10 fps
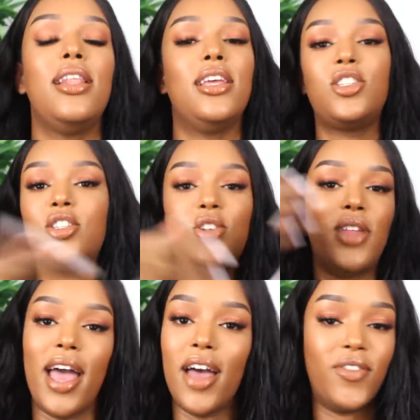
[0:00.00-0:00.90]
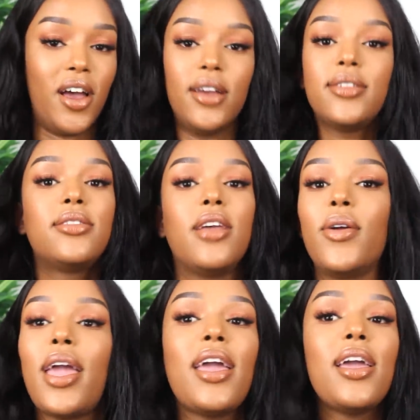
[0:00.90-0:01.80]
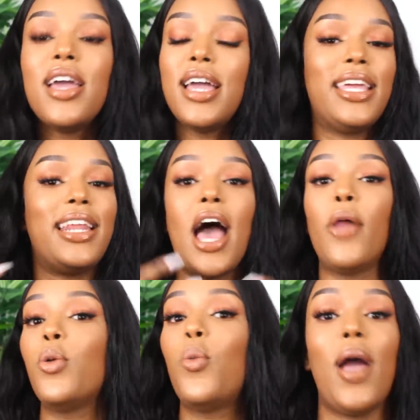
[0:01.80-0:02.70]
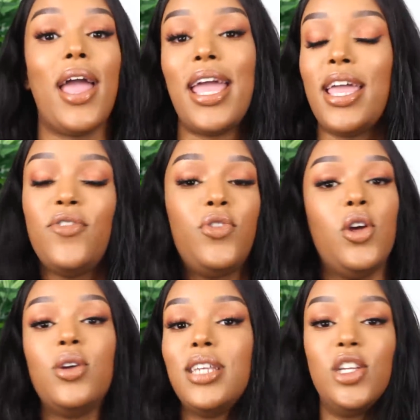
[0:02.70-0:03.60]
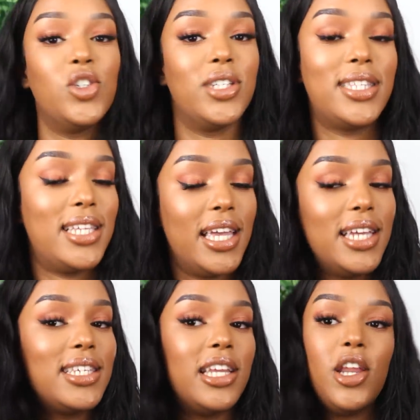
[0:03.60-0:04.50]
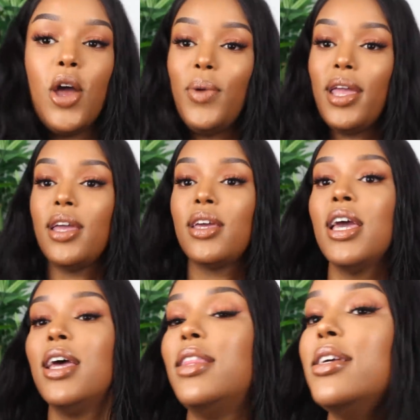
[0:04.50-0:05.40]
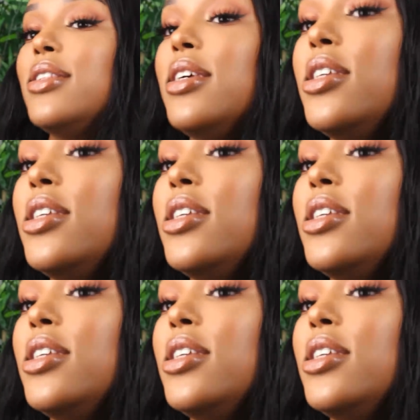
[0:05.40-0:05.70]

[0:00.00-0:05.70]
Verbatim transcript: Let's just do the hair first, okay? Get it out the way for those interested in knowing. This